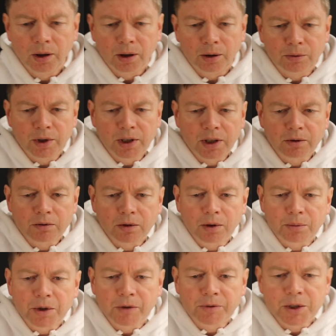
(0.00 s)
A reading from
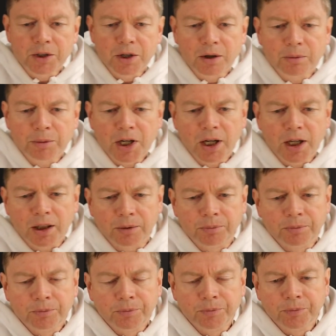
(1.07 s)
the prophet Jeremiah.
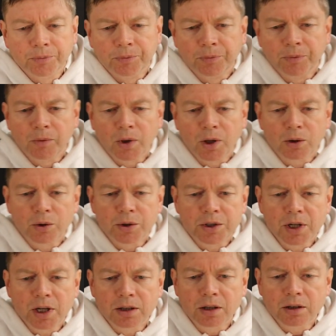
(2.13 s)
The Lord
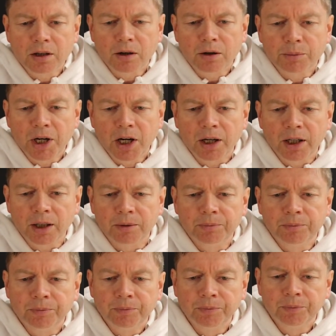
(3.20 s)
said to Jeremiah,
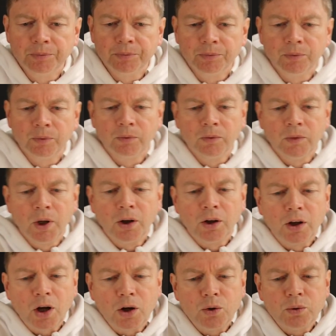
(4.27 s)

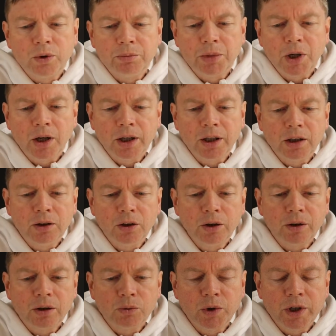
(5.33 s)
Go and buy a
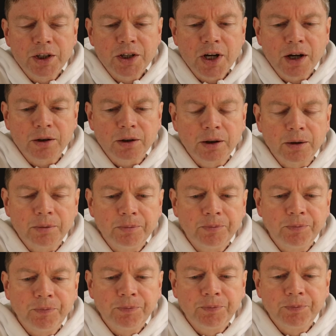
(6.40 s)
earthenware jug.
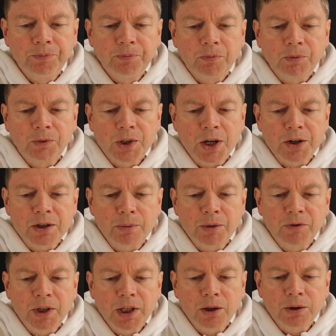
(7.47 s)
Take some
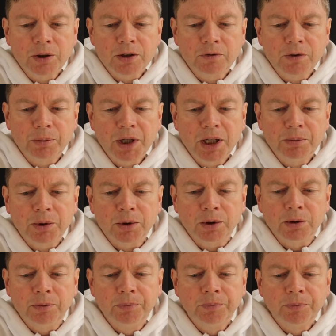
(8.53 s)
of the elders of the
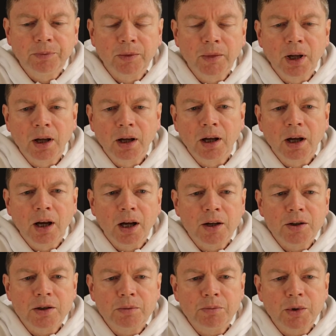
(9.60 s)
people
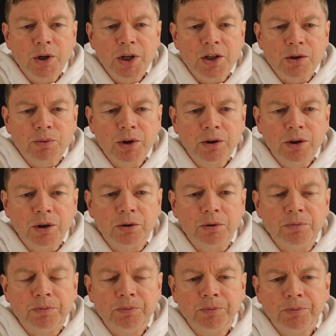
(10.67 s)
and some priests with you.